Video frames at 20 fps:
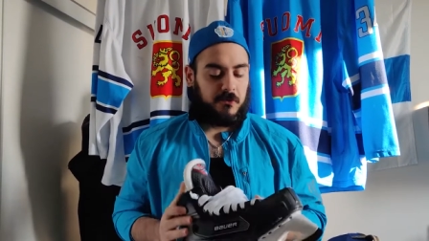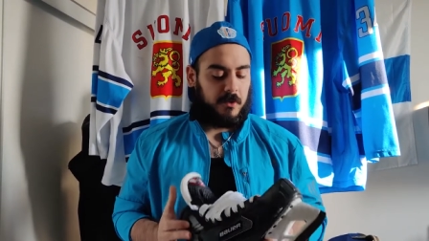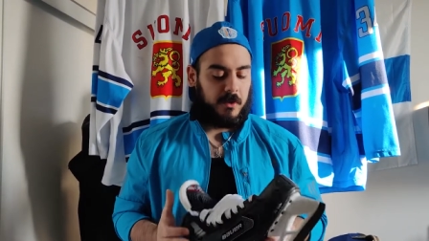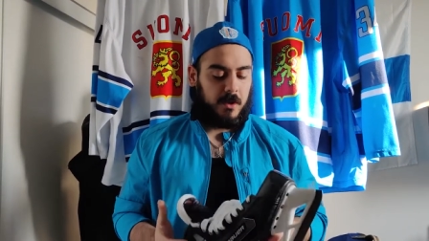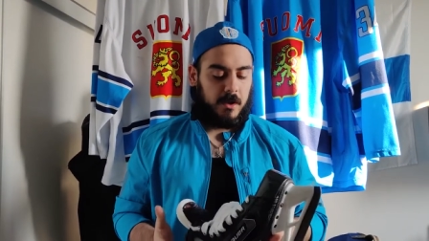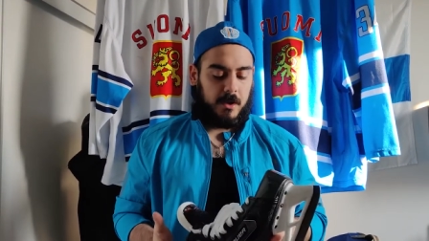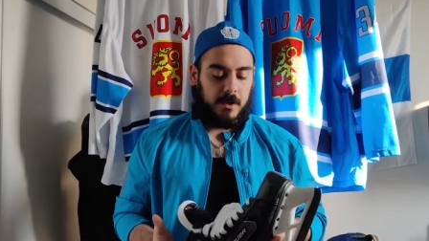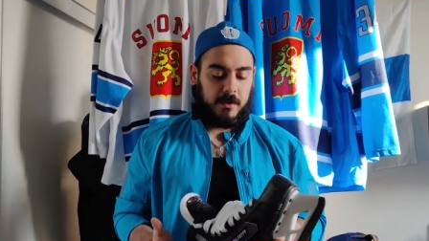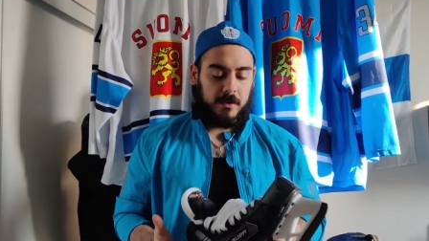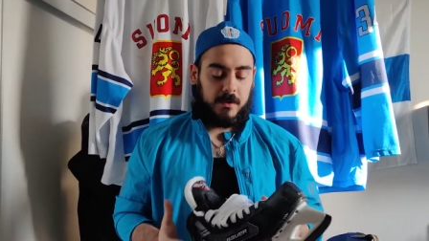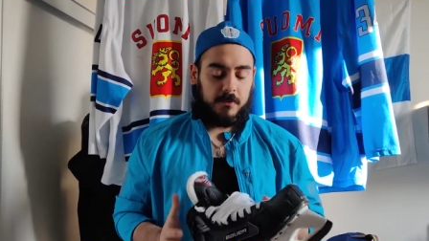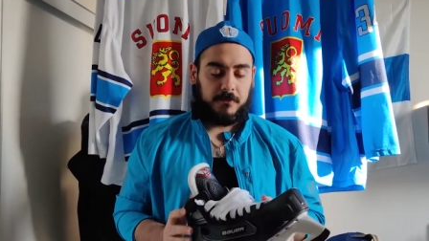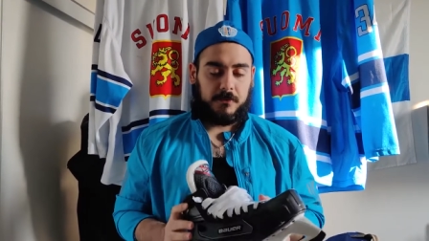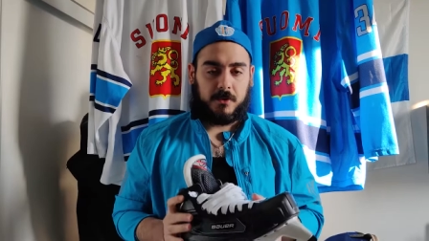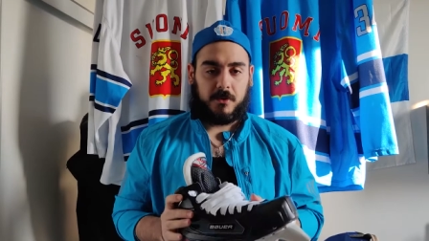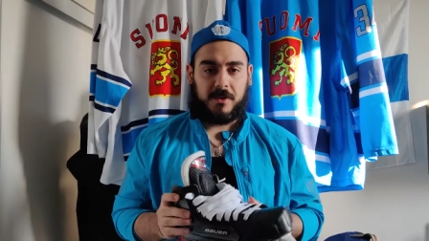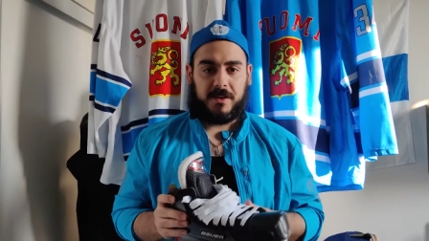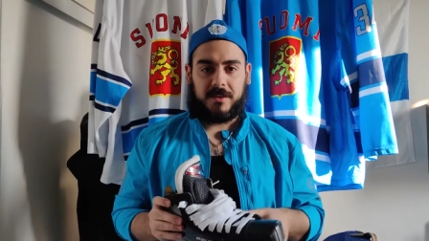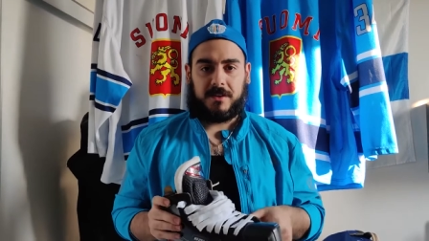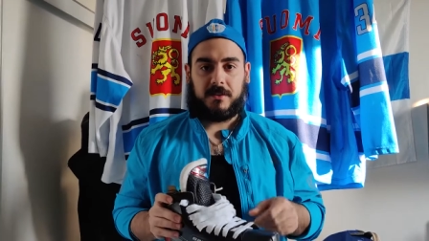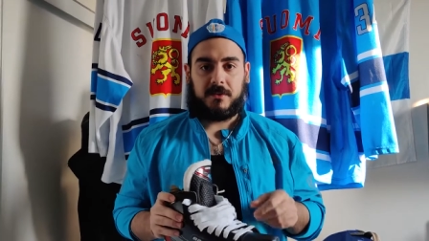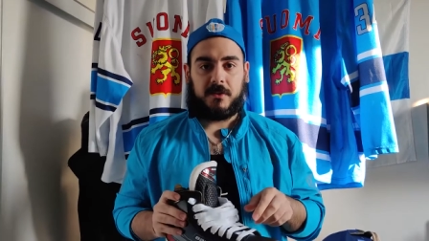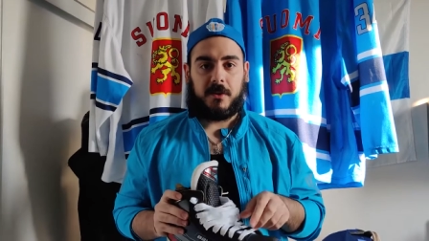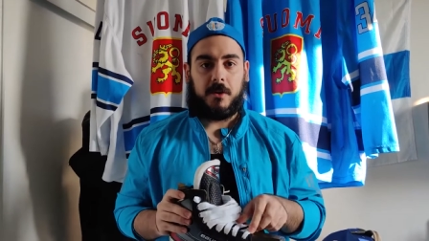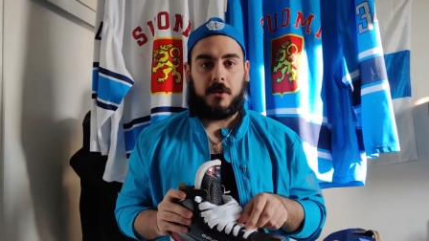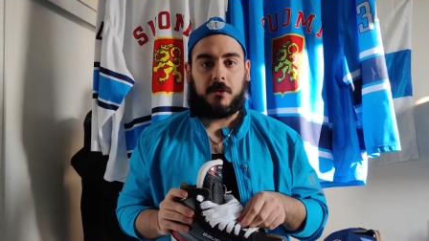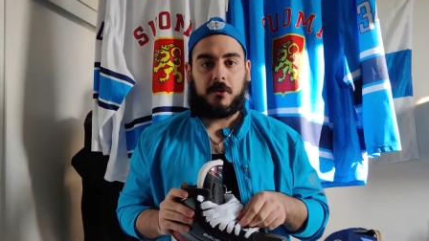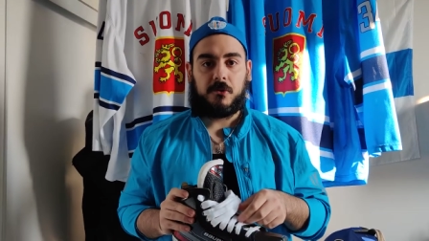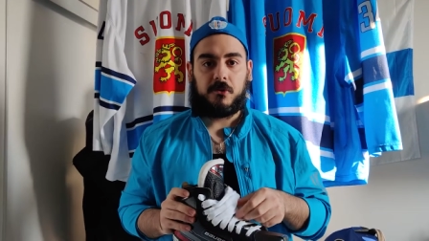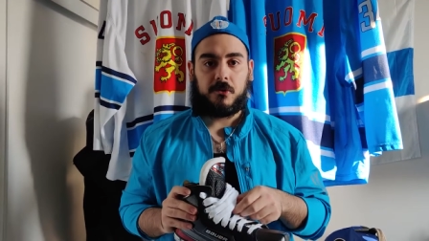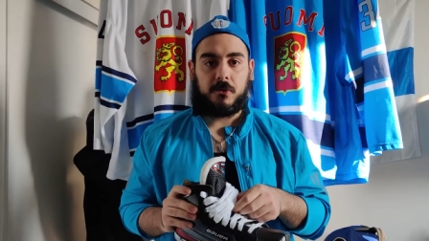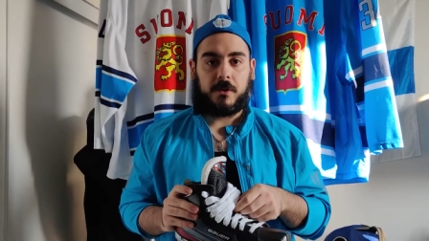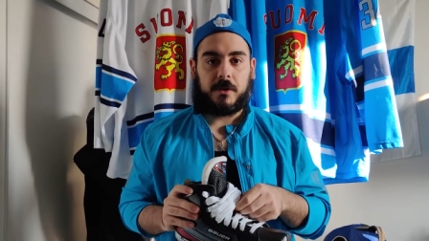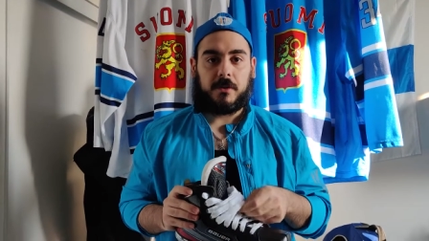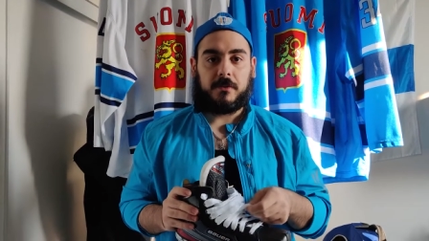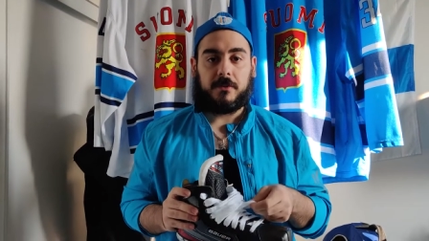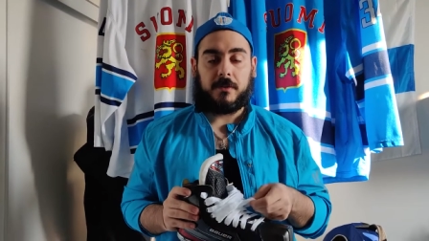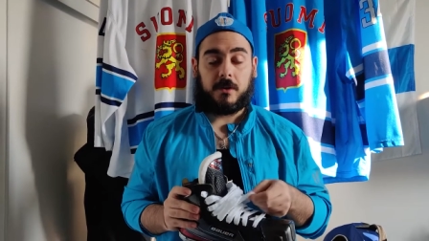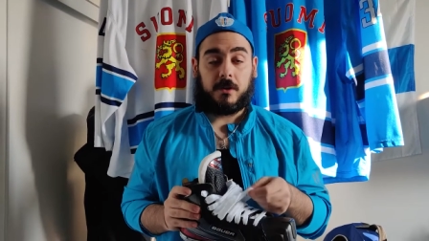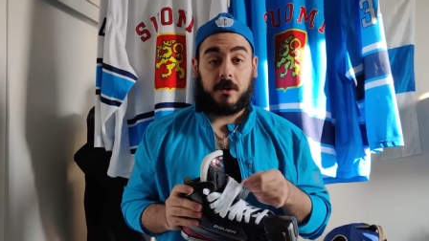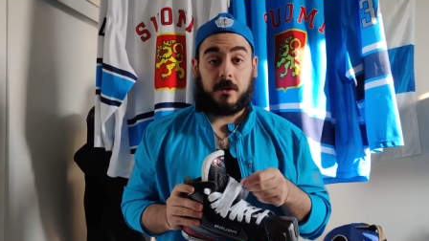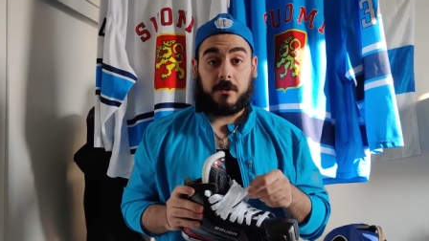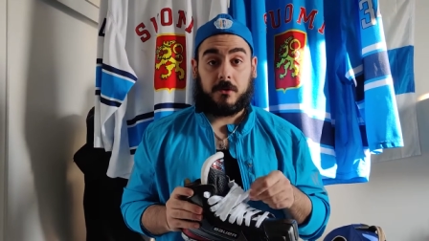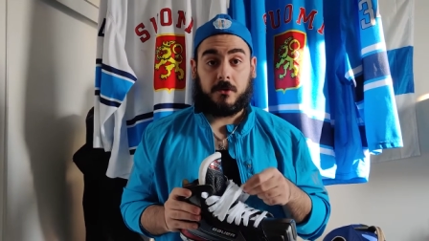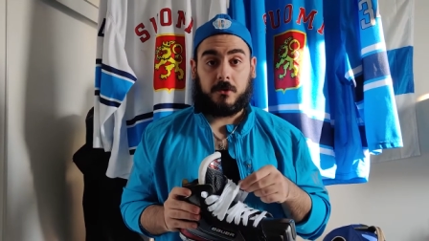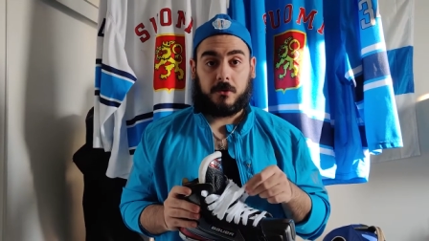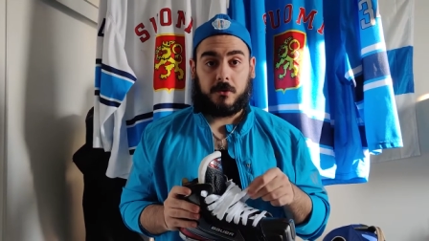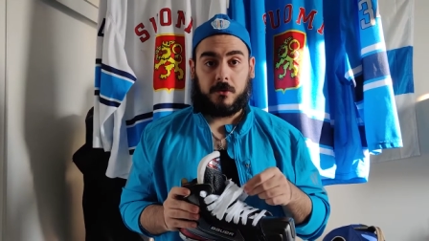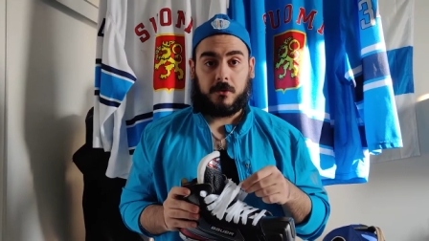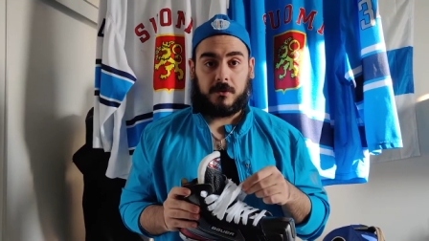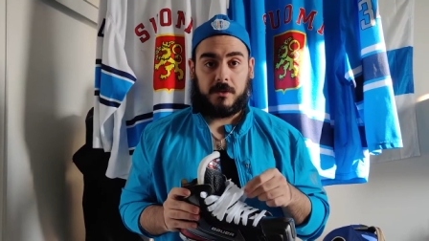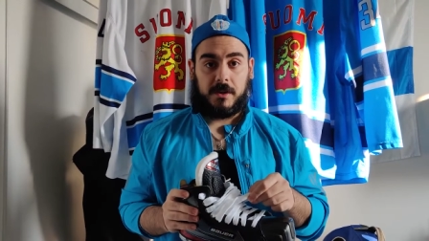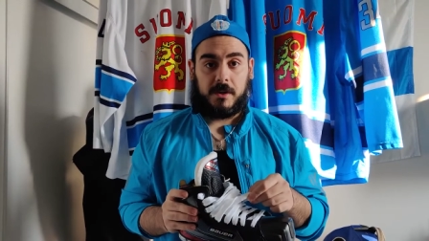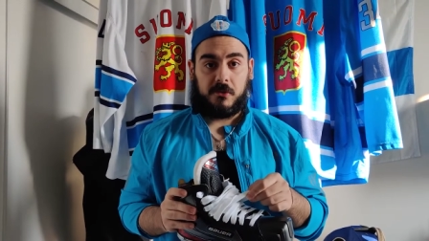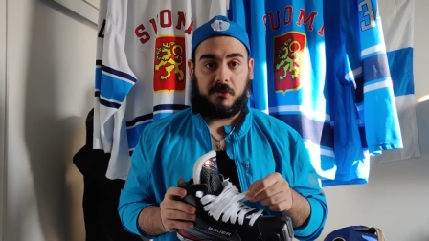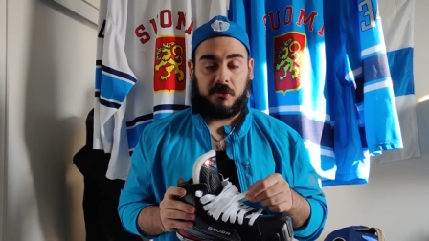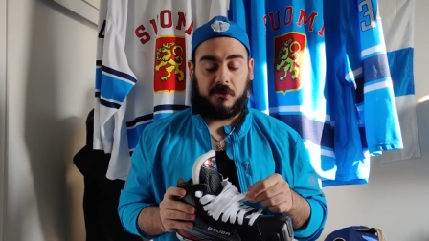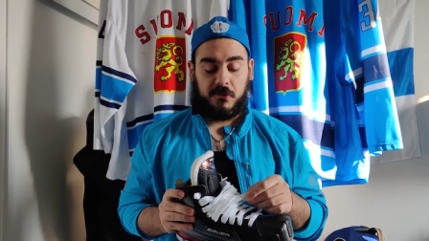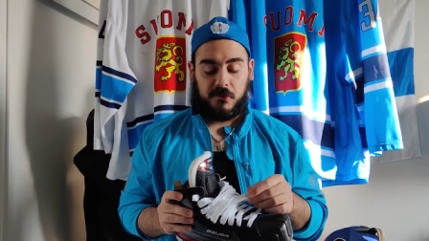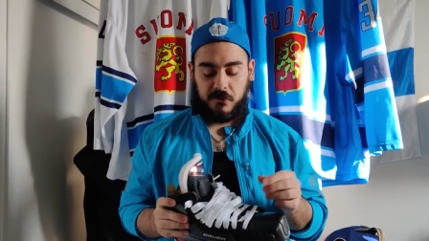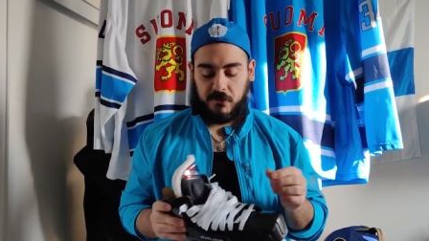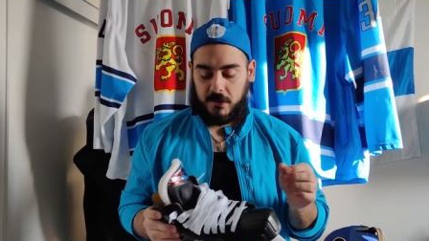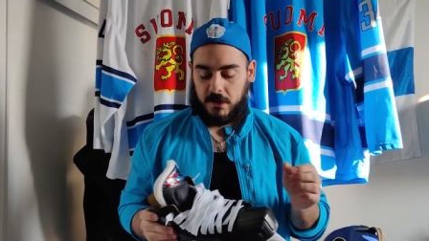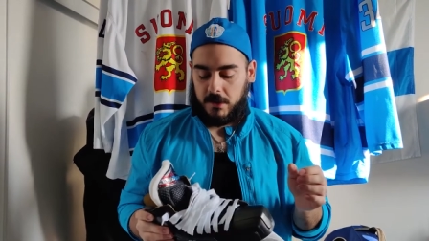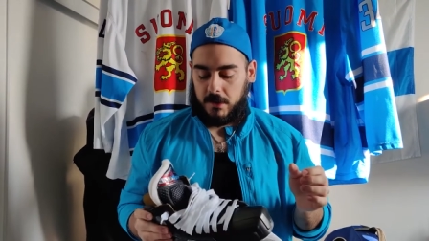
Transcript: if there are any tears or anything on your laces.